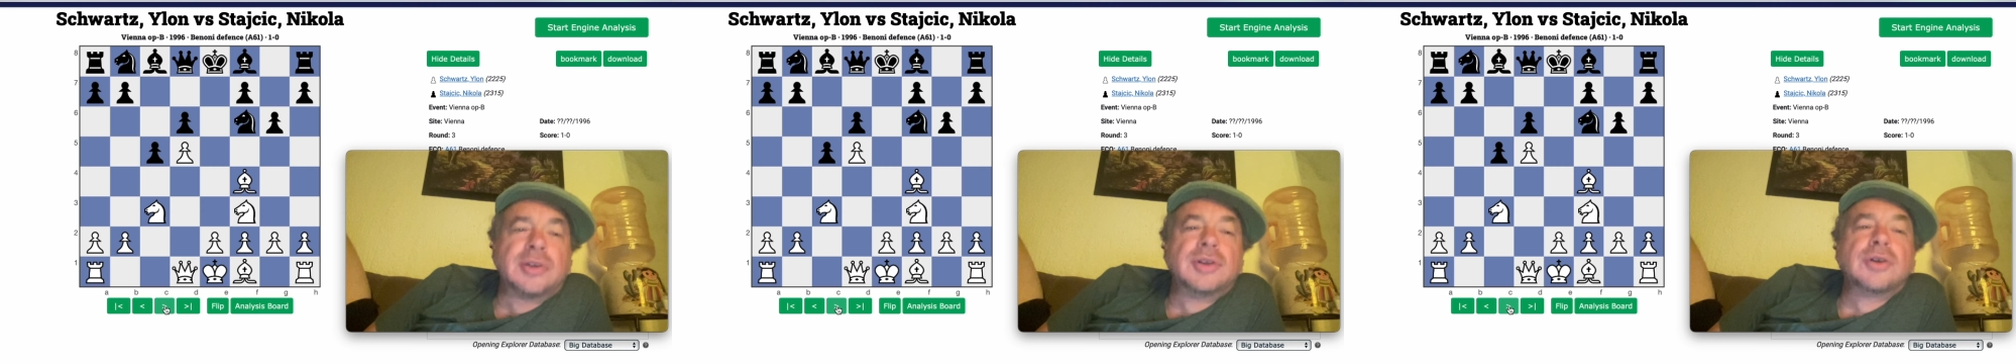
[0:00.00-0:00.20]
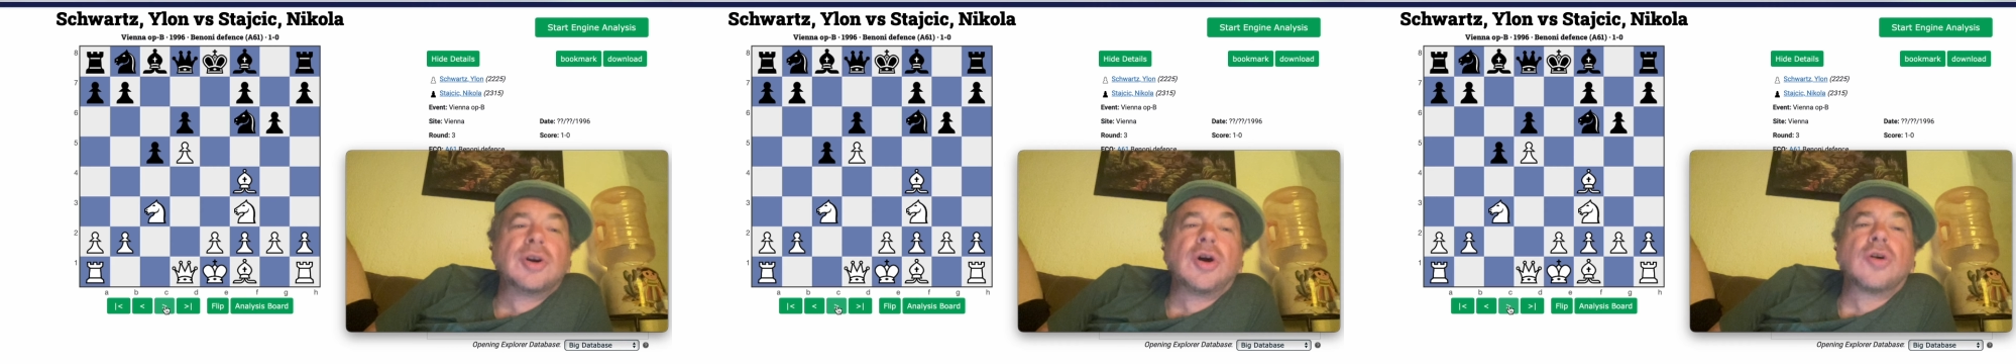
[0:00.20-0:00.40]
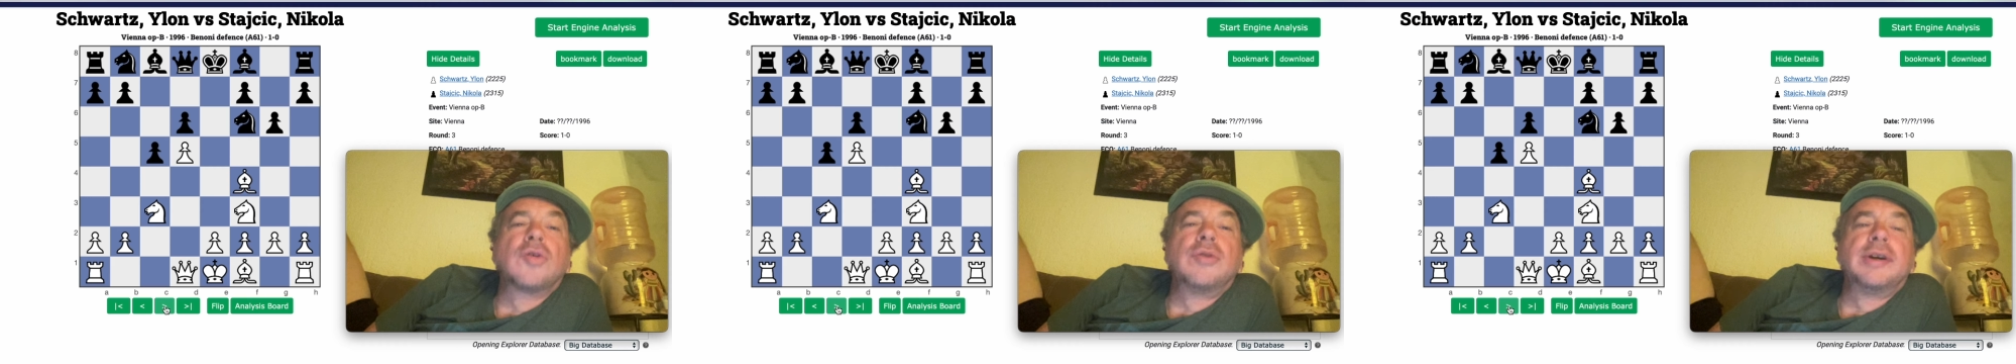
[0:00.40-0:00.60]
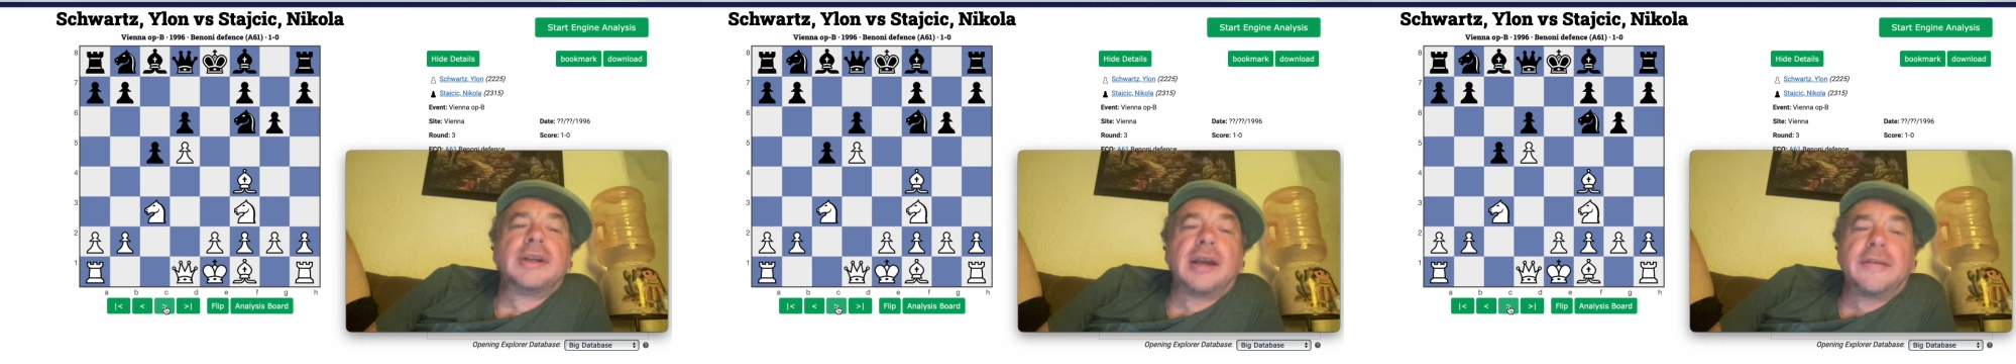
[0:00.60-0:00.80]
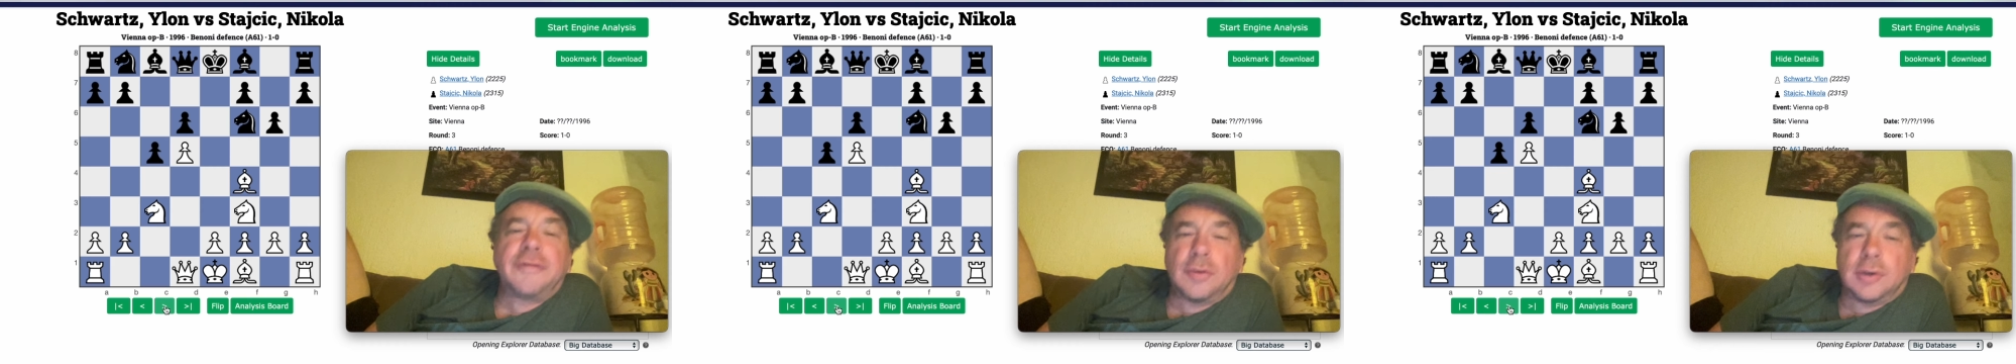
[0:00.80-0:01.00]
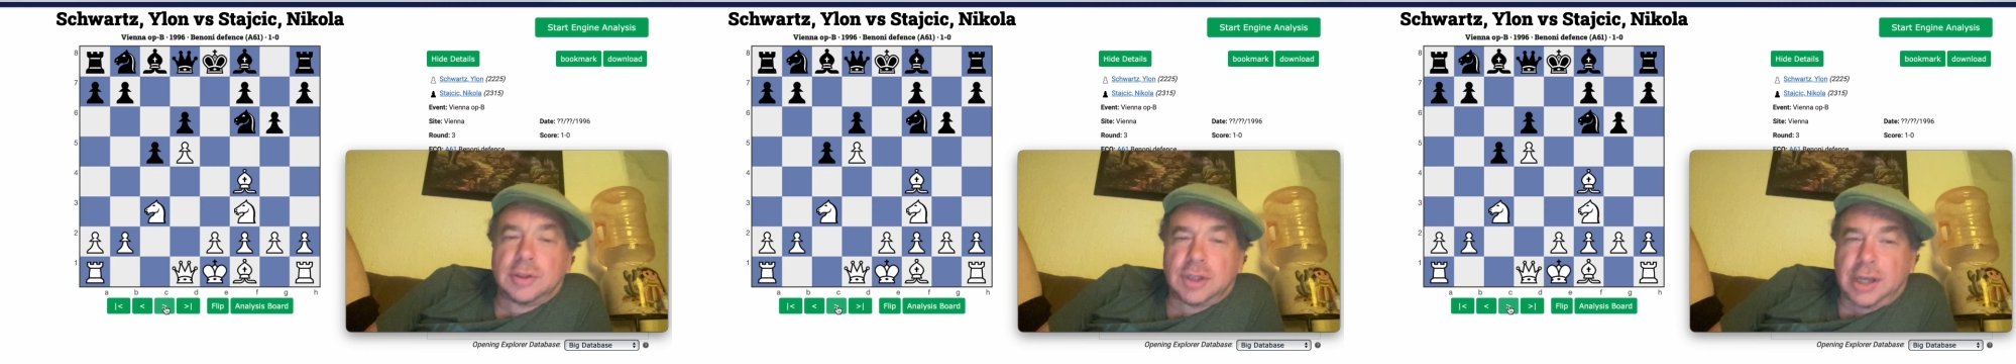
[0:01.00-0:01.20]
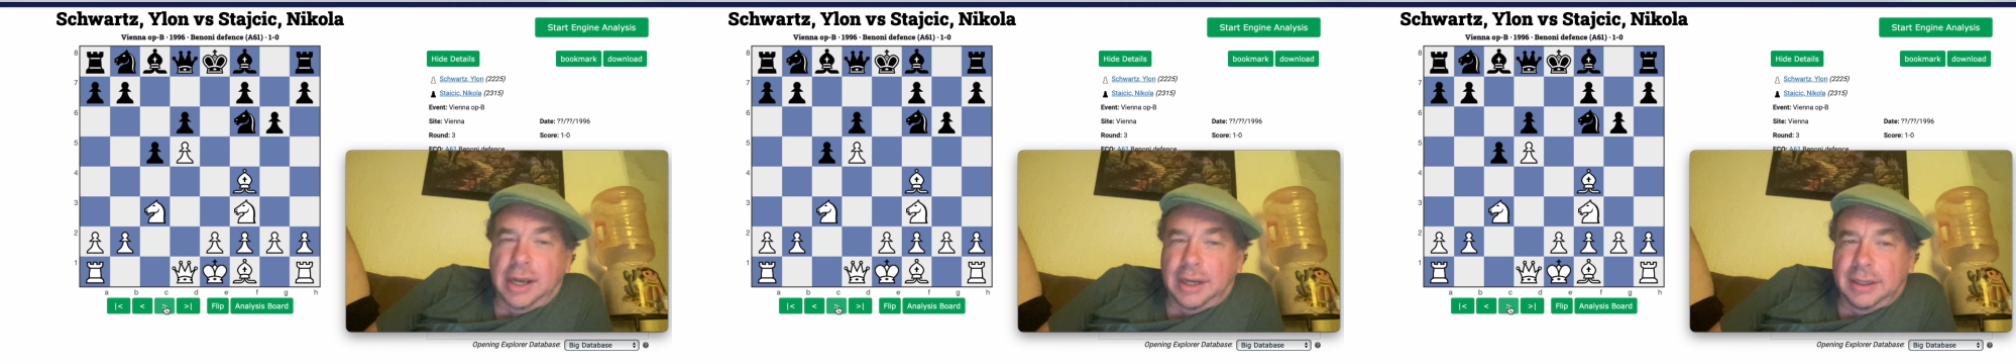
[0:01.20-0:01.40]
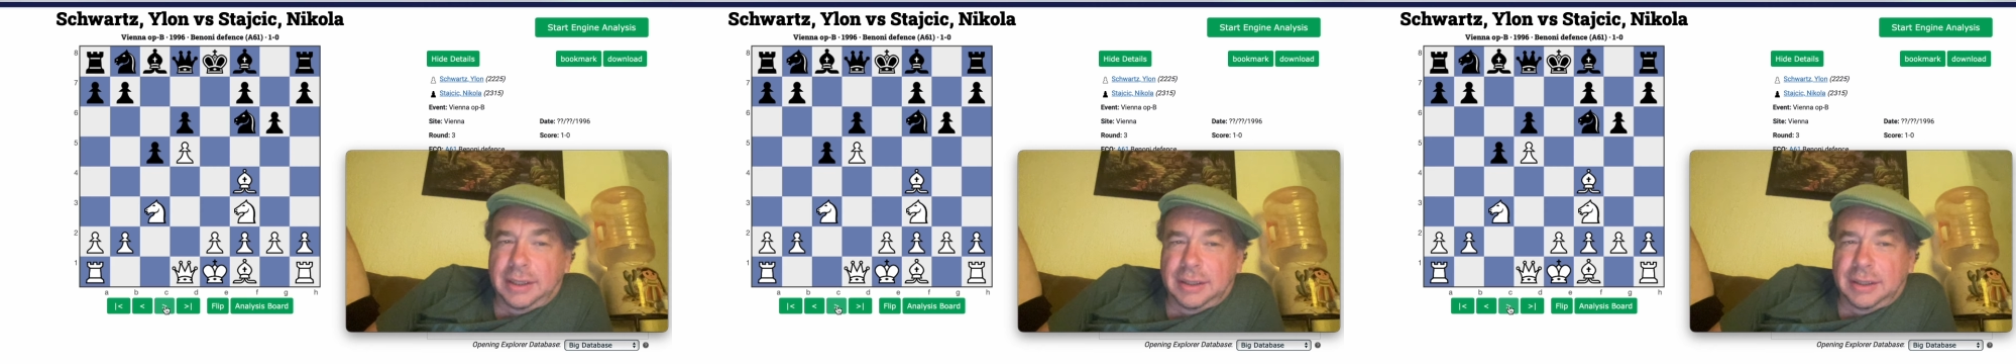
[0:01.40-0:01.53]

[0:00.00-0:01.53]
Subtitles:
You go queen a4 check,